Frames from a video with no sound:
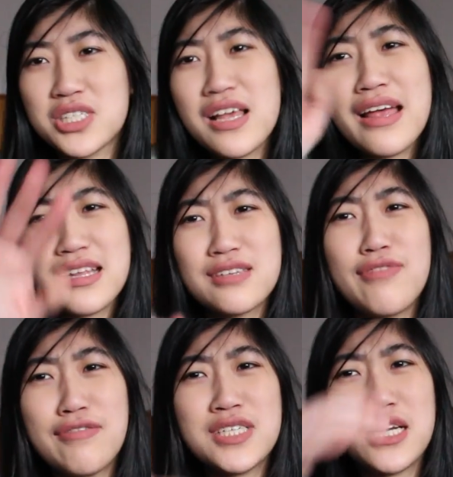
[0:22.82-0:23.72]
we'll say like it's
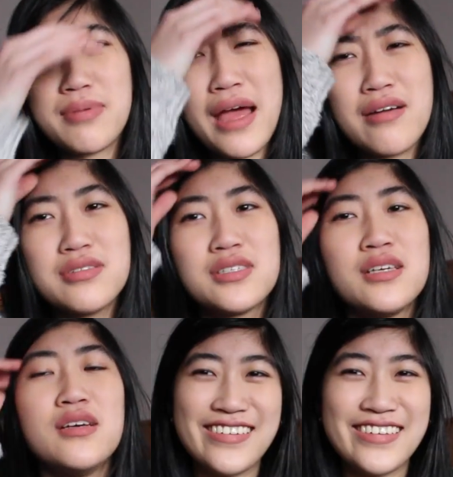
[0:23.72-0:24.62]
15 pounds.
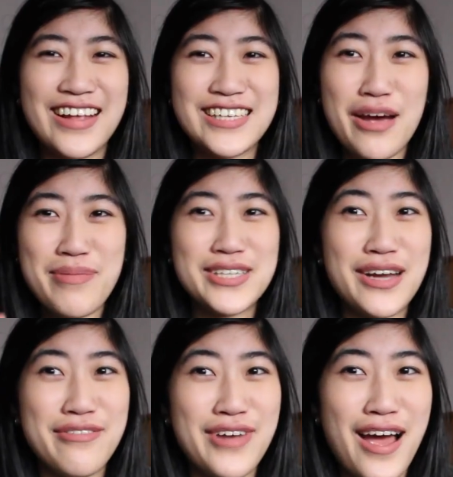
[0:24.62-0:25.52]
That's how much
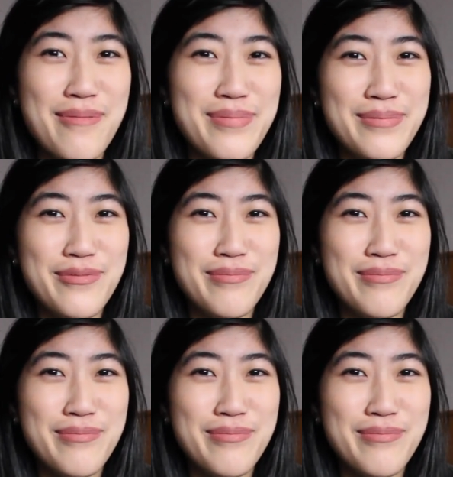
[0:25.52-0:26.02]
I've not